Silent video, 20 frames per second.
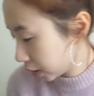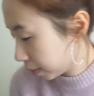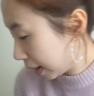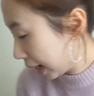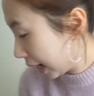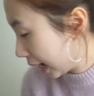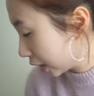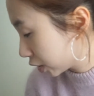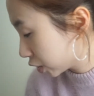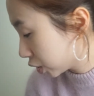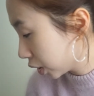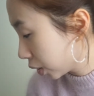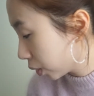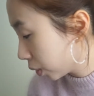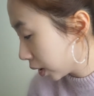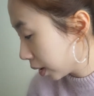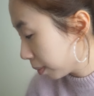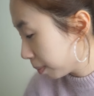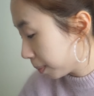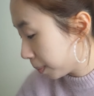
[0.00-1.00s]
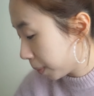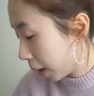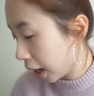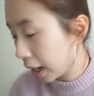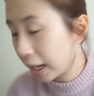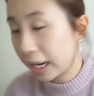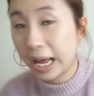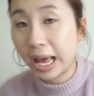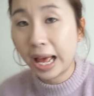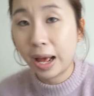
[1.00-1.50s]
trip, I actually only
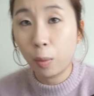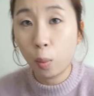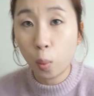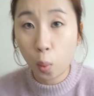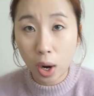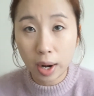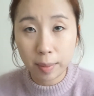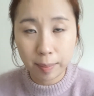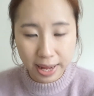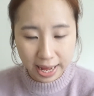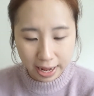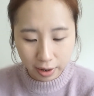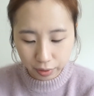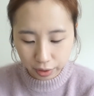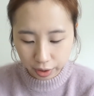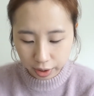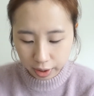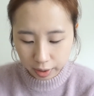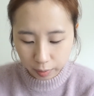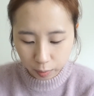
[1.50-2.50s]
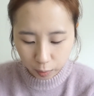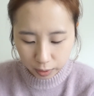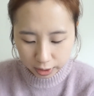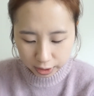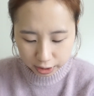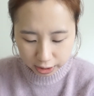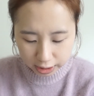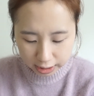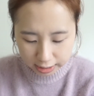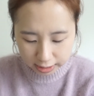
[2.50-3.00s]
bought one powder,
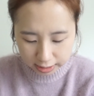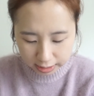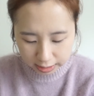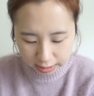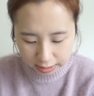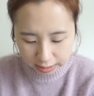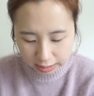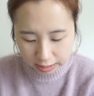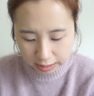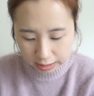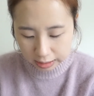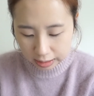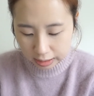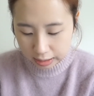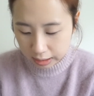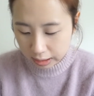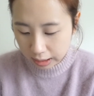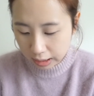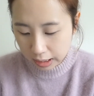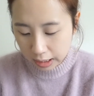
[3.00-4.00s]
which is the